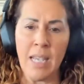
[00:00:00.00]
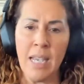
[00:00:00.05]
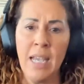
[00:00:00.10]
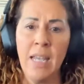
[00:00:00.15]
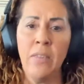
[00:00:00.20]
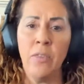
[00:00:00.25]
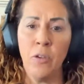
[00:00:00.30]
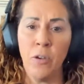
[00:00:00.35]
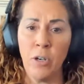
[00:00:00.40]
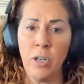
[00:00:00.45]

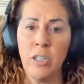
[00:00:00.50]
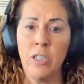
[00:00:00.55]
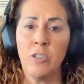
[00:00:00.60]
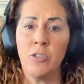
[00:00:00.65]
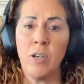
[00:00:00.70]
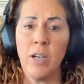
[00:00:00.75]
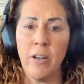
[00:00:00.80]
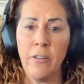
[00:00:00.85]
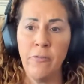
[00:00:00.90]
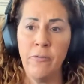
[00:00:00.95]
and they're going to
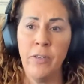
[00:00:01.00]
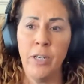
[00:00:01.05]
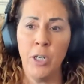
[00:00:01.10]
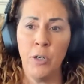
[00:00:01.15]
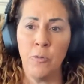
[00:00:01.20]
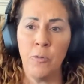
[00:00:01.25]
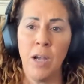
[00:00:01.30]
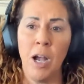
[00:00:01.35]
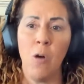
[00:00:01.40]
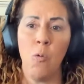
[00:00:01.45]
try to
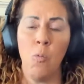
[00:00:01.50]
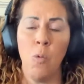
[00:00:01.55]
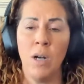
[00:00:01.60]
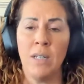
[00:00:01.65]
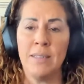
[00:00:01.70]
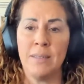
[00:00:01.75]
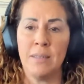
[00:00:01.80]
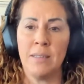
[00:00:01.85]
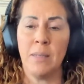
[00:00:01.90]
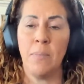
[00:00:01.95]
figure out
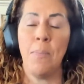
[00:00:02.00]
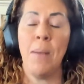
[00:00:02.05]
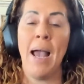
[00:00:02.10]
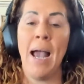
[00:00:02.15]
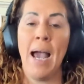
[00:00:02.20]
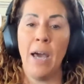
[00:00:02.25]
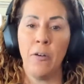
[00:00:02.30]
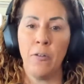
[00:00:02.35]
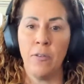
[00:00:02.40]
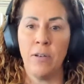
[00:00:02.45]
what the
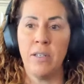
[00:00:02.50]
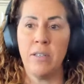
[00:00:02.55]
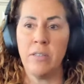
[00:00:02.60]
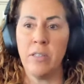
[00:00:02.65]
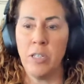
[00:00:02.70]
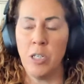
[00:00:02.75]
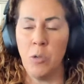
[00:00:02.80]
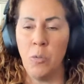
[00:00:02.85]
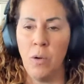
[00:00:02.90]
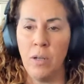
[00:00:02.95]
pattern is
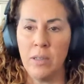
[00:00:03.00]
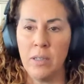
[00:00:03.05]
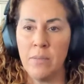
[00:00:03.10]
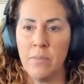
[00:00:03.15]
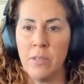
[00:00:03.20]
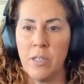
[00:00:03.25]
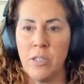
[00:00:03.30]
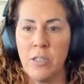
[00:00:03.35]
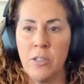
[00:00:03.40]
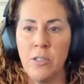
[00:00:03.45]
that you want
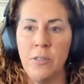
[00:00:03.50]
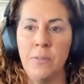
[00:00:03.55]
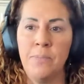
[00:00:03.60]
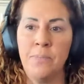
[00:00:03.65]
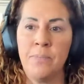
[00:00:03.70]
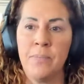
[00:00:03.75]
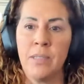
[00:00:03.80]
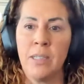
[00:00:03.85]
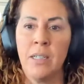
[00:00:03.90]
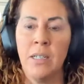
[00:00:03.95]
them to do.
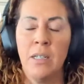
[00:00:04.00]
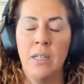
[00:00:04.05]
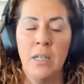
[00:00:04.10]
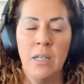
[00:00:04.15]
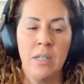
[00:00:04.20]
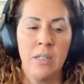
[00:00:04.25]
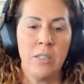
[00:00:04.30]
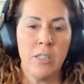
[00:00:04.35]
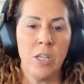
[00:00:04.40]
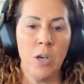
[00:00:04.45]

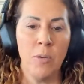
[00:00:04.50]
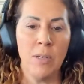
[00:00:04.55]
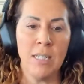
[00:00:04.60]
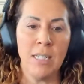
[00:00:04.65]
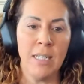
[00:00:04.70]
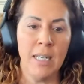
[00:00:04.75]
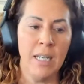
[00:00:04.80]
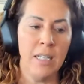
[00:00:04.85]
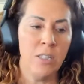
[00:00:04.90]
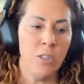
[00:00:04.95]
So in
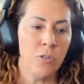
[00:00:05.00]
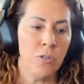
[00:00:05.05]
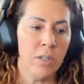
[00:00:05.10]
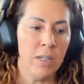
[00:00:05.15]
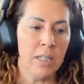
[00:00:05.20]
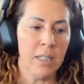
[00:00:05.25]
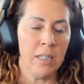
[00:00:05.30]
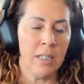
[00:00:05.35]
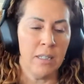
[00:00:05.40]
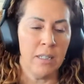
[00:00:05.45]
today's
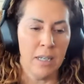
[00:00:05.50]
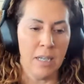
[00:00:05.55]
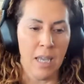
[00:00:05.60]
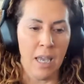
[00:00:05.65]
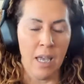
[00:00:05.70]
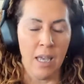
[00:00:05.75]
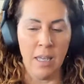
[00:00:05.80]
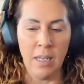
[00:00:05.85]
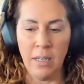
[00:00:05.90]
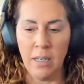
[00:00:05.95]
trick,
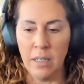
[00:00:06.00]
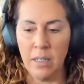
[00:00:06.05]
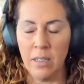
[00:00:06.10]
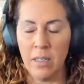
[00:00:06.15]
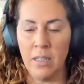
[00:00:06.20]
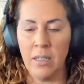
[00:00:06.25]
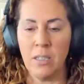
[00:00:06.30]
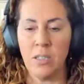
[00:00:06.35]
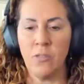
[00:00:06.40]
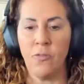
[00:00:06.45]
again,
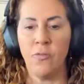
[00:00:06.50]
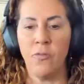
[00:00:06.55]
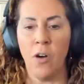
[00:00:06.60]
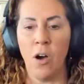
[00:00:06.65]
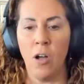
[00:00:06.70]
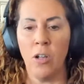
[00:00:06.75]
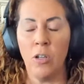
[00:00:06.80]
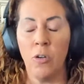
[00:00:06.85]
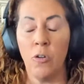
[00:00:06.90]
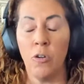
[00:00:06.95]
it is
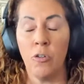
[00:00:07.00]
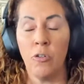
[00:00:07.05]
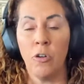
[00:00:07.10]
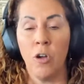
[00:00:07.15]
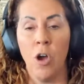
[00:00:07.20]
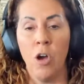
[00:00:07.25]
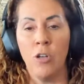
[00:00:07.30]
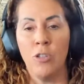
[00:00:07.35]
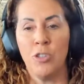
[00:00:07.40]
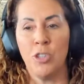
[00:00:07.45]
fall
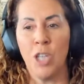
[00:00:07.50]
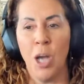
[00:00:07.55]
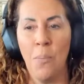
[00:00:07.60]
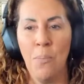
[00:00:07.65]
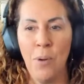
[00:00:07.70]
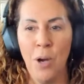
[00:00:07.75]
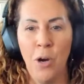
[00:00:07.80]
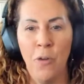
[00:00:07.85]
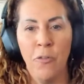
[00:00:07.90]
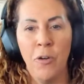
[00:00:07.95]
or
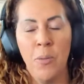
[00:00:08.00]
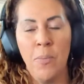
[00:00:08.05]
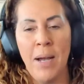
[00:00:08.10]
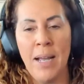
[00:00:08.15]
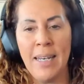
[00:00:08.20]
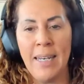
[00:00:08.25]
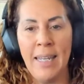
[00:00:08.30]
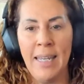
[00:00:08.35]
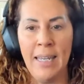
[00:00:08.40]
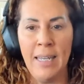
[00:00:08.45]
jump over
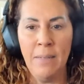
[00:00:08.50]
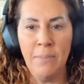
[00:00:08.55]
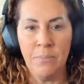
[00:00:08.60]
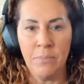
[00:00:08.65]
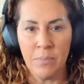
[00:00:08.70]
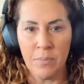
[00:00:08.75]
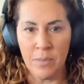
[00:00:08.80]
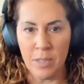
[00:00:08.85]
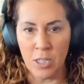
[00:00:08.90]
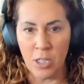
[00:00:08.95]
my knee.
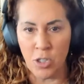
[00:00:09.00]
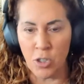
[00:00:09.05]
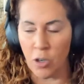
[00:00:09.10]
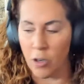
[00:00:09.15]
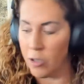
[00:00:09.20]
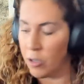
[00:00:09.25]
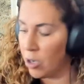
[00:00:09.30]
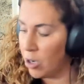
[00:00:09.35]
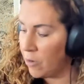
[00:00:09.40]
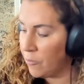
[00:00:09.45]
I'm going to
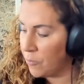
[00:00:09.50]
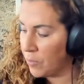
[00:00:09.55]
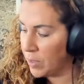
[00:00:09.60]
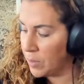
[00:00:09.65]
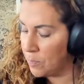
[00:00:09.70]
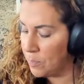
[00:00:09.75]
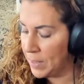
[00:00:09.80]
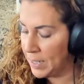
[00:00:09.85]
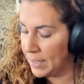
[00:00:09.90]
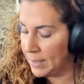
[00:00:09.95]
start off
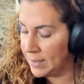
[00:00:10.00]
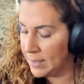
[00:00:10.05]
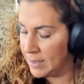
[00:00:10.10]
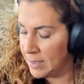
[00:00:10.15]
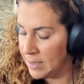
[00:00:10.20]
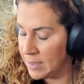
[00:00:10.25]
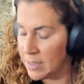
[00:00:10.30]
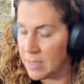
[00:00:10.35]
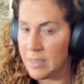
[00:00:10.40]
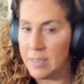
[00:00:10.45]
with
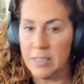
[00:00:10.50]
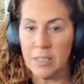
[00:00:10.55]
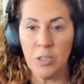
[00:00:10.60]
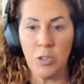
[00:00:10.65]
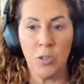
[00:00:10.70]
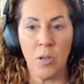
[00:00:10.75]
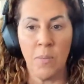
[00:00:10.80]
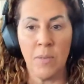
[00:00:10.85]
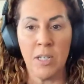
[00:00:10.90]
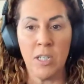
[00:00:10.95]
bandit.
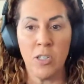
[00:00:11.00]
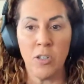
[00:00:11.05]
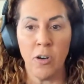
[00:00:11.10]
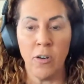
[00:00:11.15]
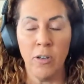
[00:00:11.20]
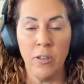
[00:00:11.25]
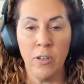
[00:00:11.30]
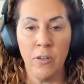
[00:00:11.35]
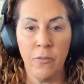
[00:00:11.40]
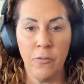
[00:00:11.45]
So I'm going to
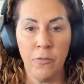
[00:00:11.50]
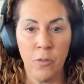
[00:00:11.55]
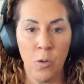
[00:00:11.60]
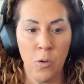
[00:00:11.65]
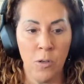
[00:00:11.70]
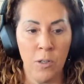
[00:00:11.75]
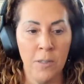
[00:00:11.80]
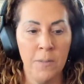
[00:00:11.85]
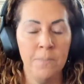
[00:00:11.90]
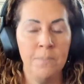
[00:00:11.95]
start on the
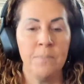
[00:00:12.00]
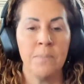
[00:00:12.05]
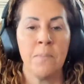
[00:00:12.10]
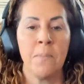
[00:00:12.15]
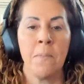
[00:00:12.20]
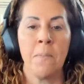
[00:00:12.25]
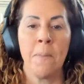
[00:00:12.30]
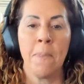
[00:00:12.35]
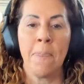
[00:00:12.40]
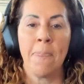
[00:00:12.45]
floor.
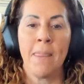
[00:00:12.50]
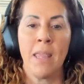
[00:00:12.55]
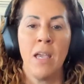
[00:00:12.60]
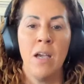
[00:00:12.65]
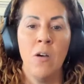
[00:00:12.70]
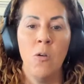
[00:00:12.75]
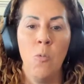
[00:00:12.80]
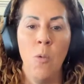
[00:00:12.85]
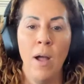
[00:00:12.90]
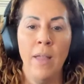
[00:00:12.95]

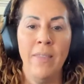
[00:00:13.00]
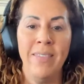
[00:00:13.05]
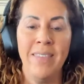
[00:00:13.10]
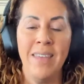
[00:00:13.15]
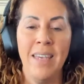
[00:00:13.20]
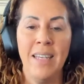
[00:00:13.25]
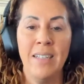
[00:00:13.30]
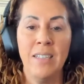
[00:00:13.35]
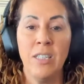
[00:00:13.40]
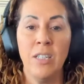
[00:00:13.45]
One
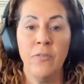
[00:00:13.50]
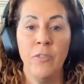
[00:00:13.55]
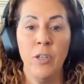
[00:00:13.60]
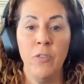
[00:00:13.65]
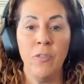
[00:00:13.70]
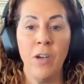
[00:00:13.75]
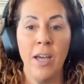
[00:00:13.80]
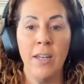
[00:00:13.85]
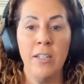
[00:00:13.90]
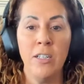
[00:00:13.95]
thing is if
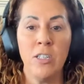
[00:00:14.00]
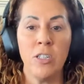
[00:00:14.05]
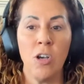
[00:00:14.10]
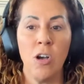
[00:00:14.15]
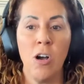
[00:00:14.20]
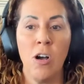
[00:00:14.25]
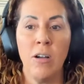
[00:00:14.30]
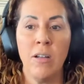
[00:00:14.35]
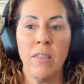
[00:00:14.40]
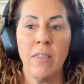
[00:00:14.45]
you've got a
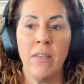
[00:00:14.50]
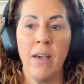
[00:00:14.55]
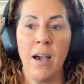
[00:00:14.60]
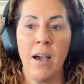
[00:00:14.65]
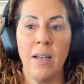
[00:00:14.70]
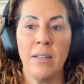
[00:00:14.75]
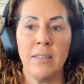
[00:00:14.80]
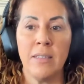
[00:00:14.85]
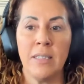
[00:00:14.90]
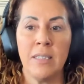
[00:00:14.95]
dog
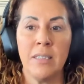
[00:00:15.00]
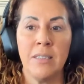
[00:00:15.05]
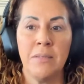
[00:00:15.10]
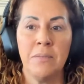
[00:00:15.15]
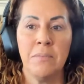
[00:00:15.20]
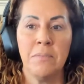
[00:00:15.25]
that